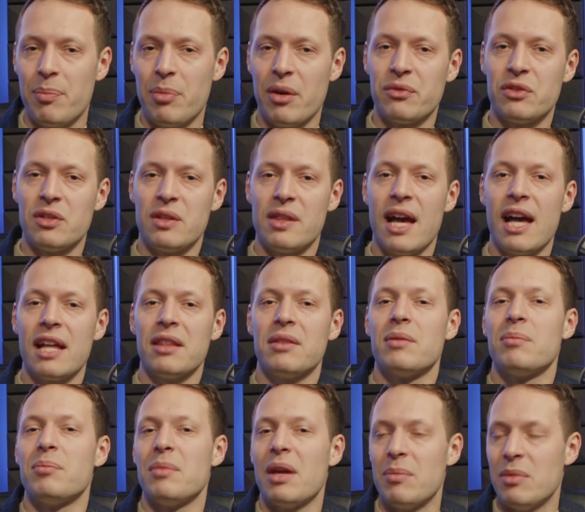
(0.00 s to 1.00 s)
after that.
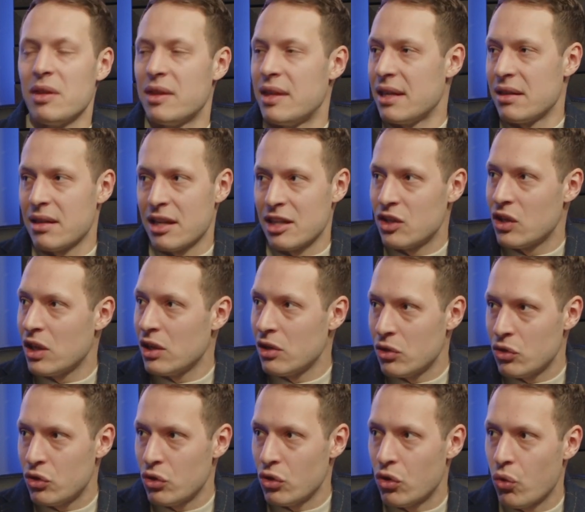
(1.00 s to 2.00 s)
Maybe they continue
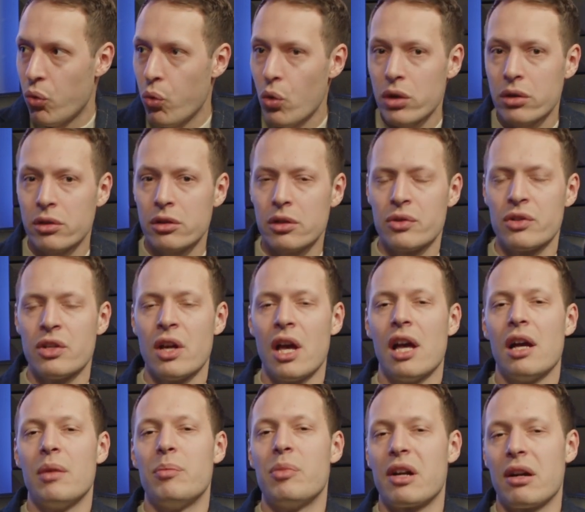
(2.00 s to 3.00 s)
to yeah. do quarters.
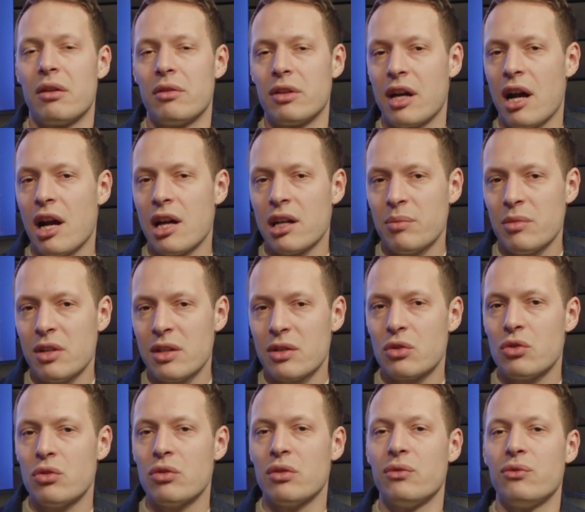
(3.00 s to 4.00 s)
But our economy is
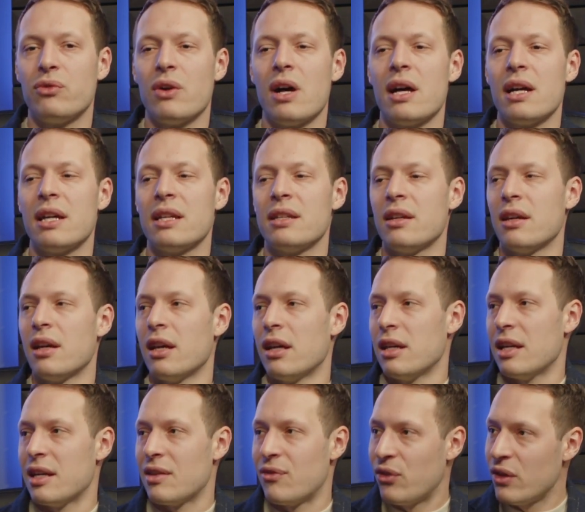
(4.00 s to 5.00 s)
doing fine.
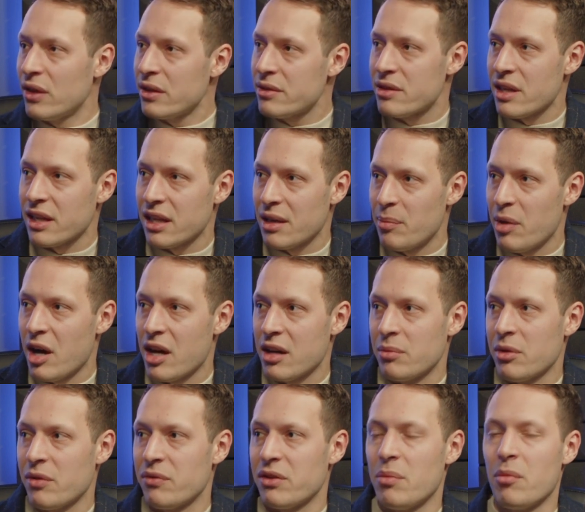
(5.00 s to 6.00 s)
It feels like the bottom
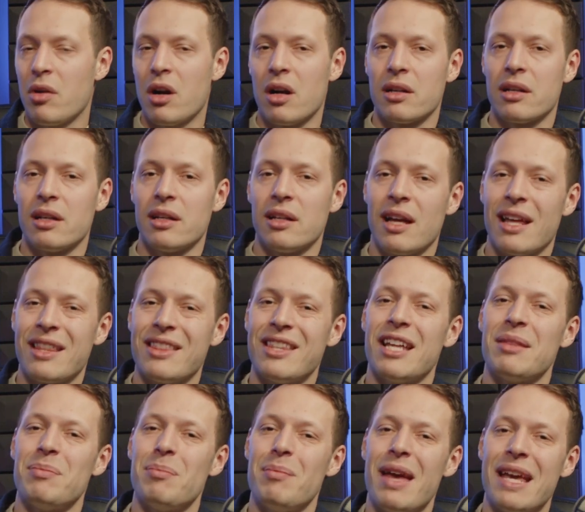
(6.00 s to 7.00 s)
of the market, and
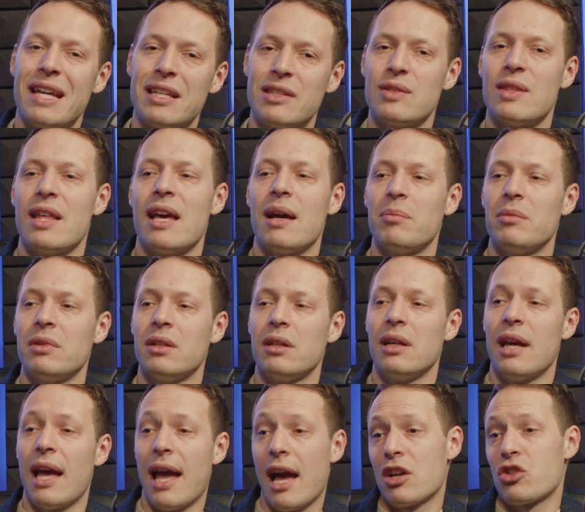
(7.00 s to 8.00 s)
that makes them
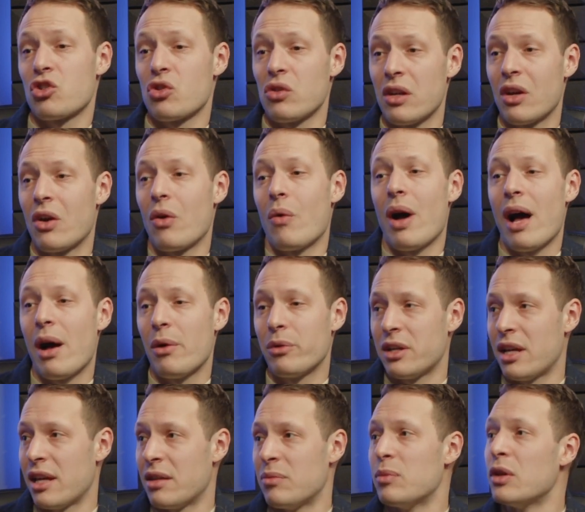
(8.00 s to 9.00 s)
actually go out
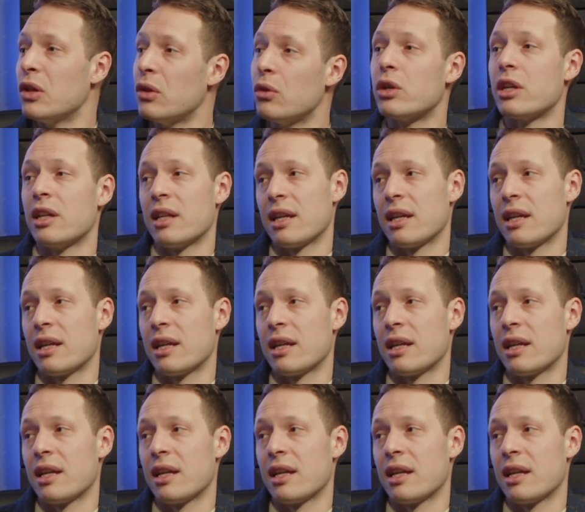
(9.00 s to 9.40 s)
and be looking